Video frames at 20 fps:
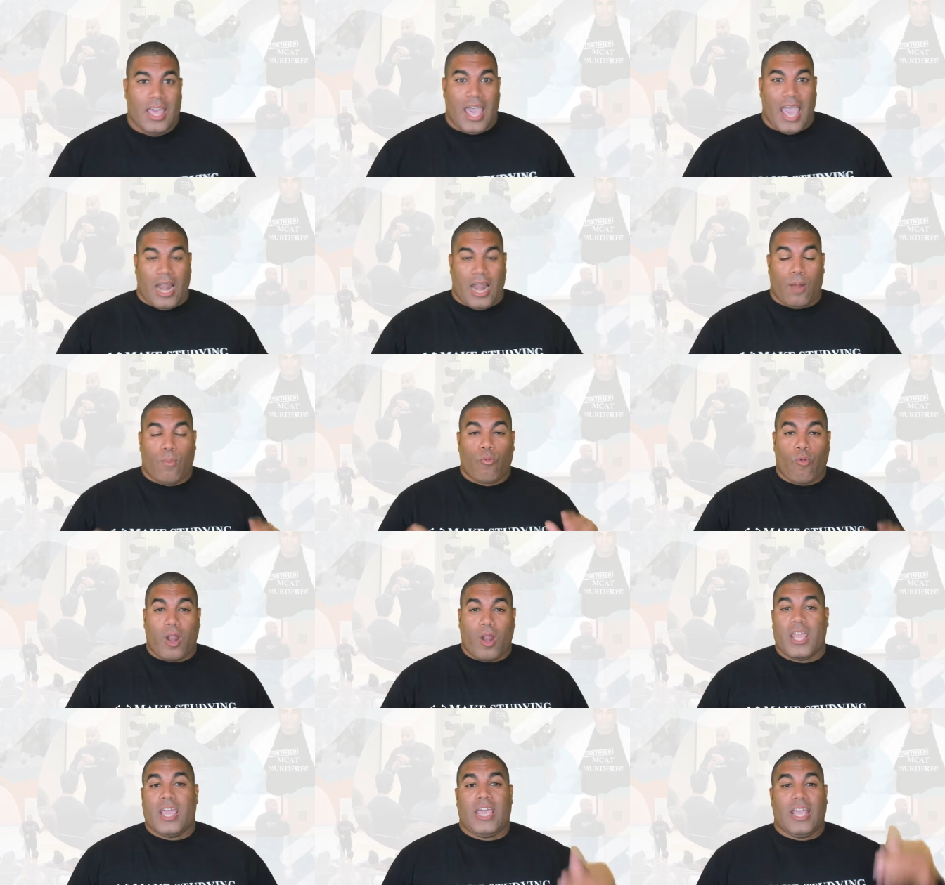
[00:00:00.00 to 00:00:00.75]
And I'm
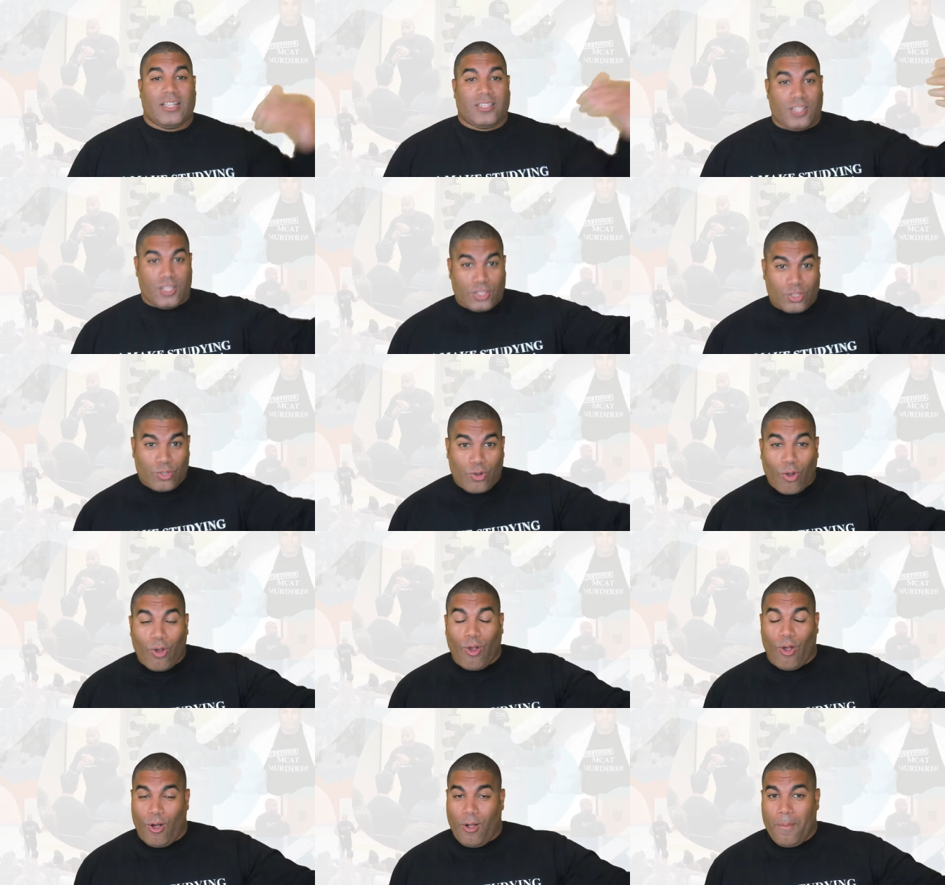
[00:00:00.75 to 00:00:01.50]
running against this
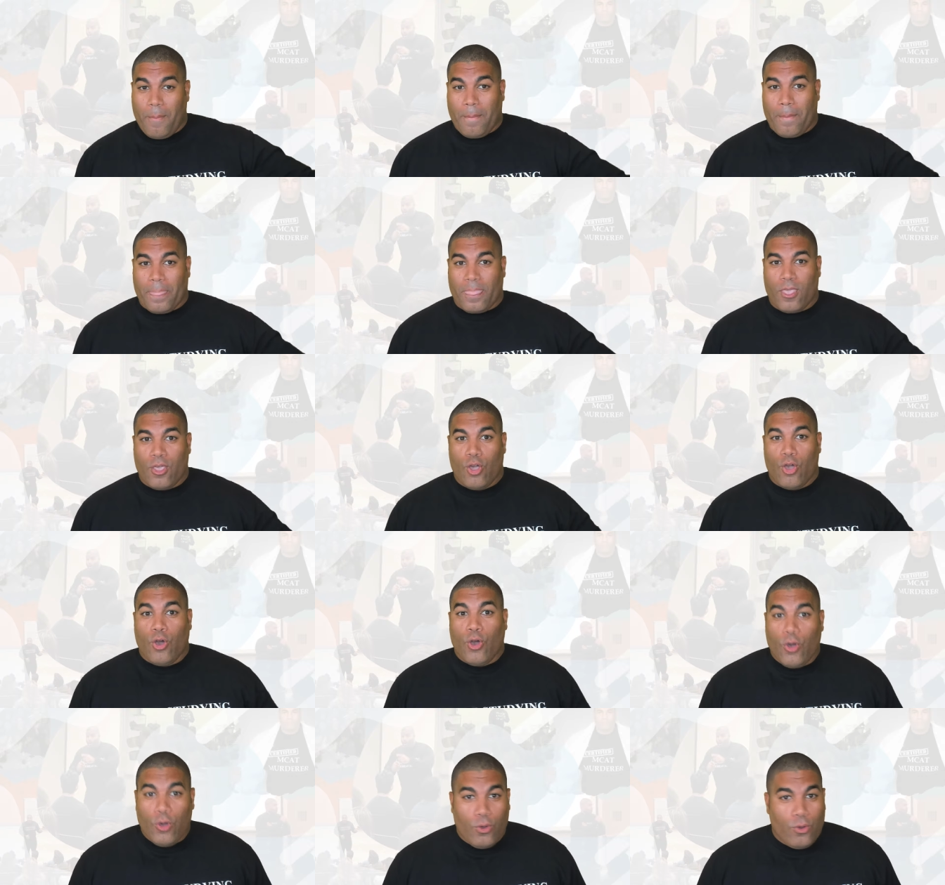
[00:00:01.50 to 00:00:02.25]
girl
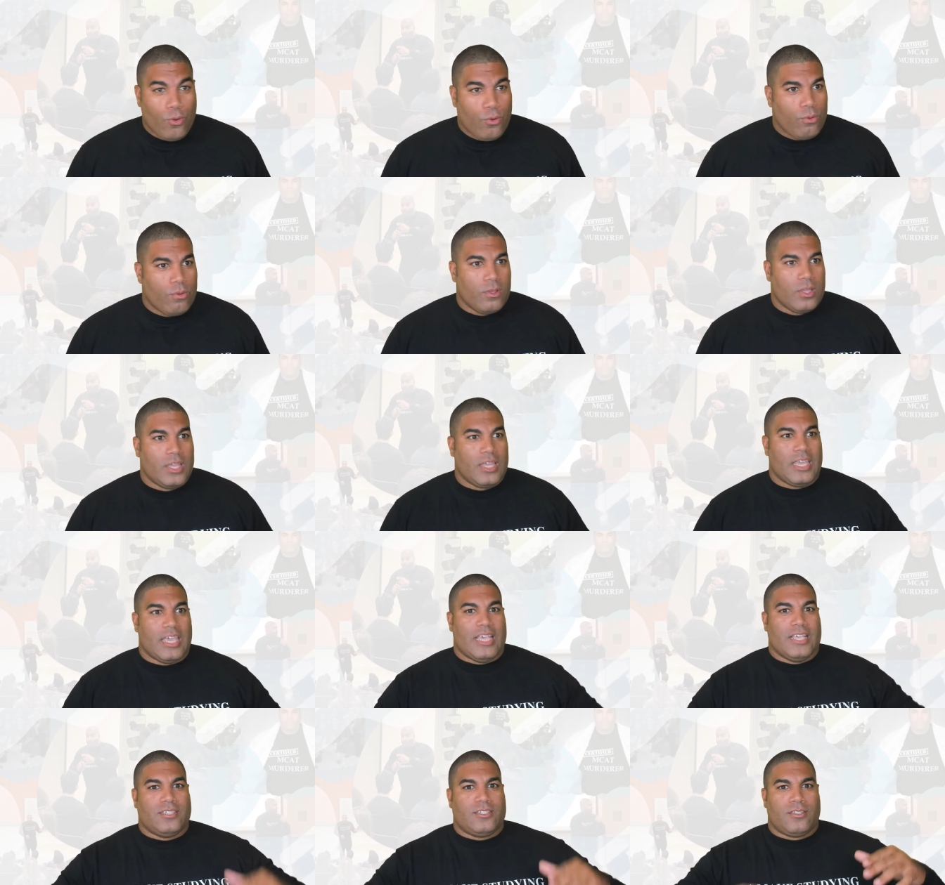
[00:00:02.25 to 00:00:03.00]
who
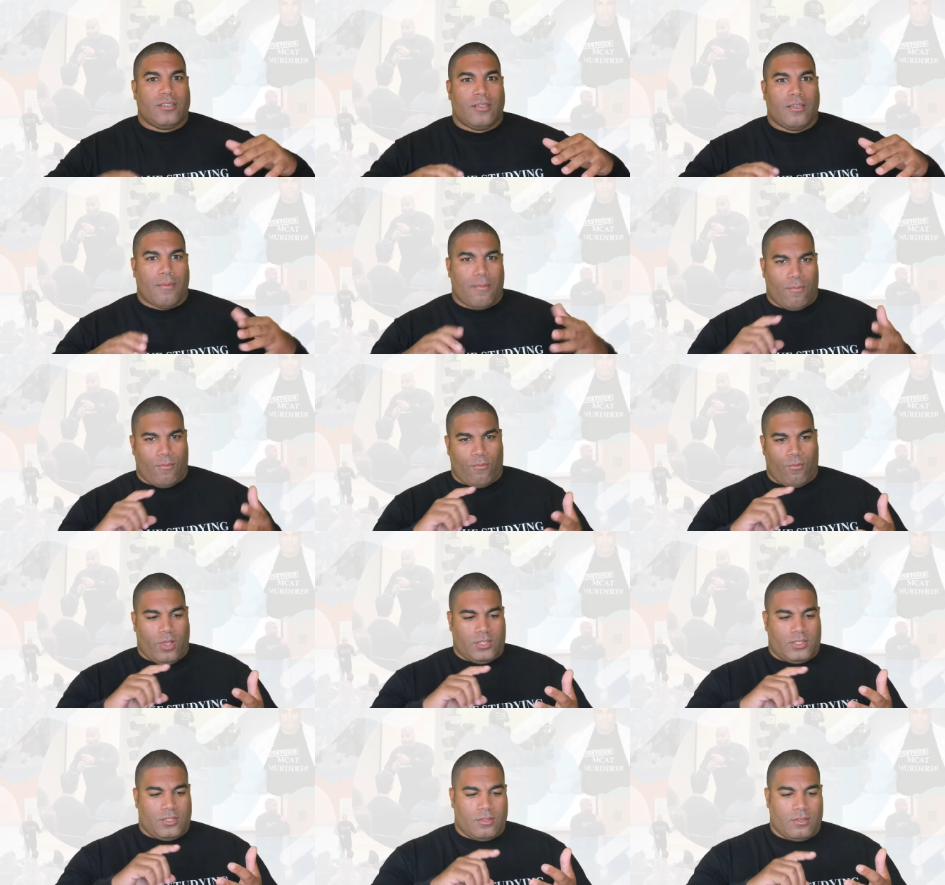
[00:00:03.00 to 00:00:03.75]
is
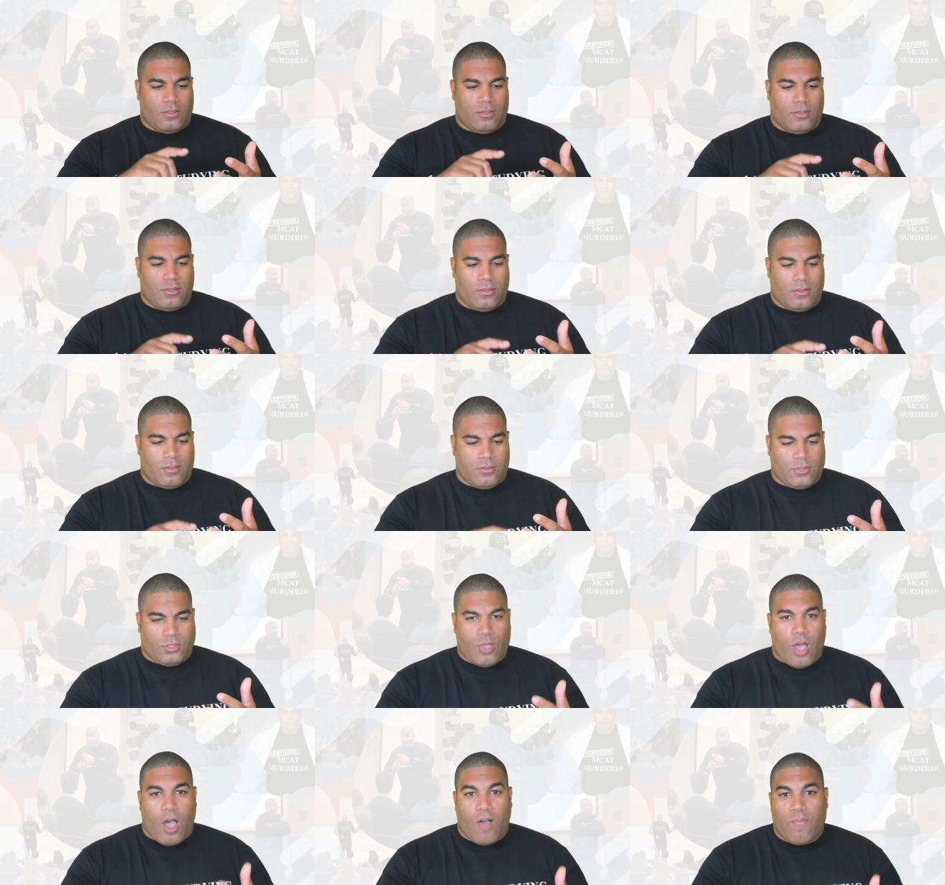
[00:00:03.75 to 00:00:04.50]
was
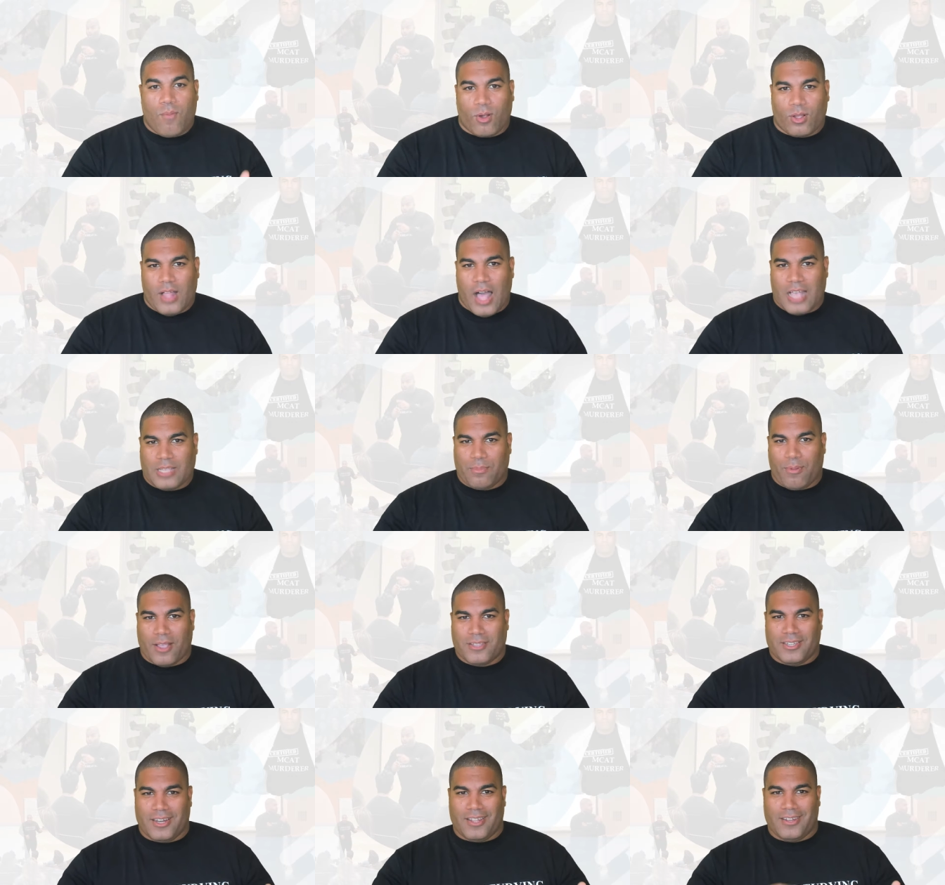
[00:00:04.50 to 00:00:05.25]
sophomore class
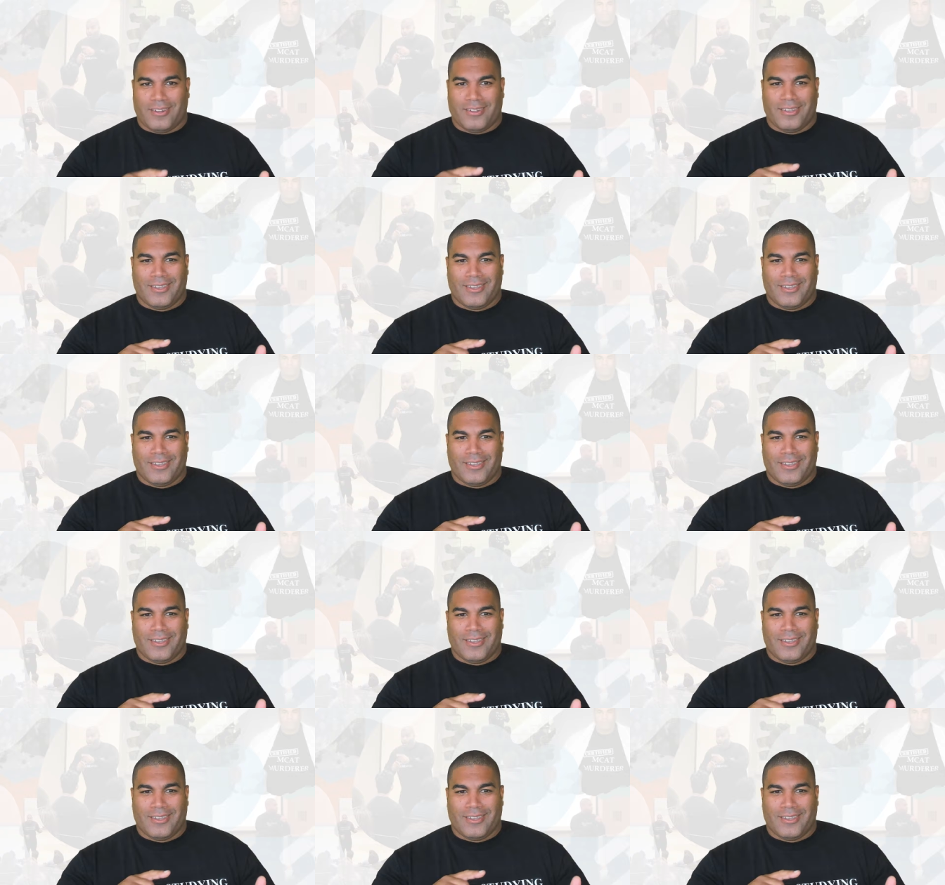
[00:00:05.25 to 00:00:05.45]
president,